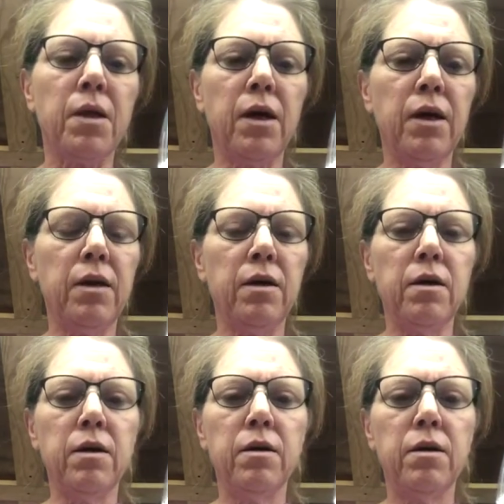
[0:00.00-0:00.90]
and
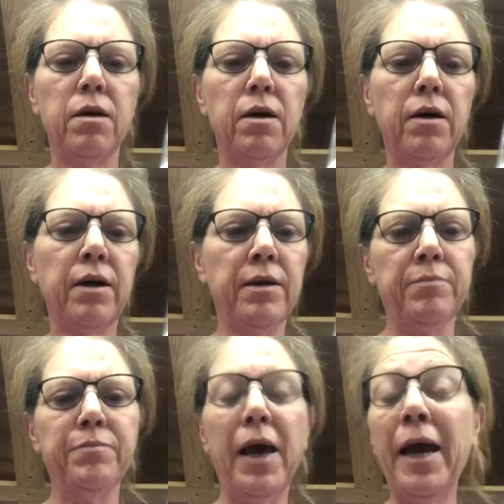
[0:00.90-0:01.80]
a
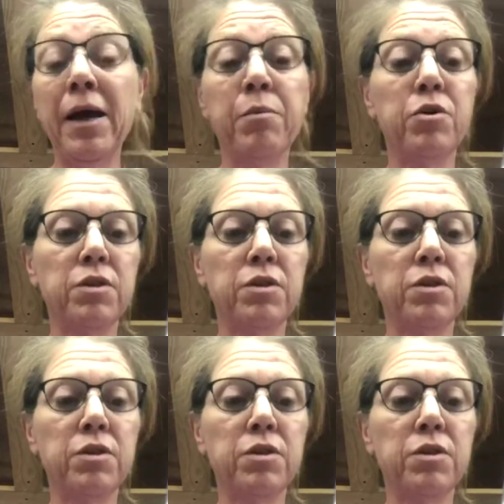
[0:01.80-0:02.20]
hammered